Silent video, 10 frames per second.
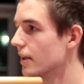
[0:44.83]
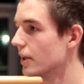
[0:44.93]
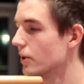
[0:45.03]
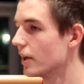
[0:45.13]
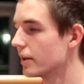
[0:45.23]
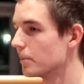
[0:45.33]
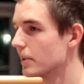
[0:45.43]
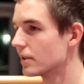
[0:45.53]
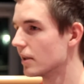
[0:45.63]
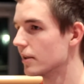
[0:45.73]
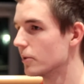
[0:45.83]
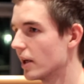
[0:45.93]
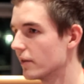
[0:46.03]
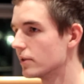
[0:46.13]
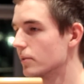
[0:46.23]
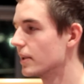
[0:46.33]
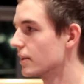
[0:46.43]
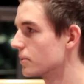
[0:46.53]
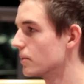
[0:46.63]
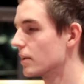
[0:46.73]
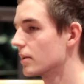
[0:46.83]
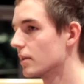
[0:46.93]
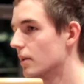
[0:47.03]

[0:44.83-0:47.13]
Like you had the mentality we have to win this one,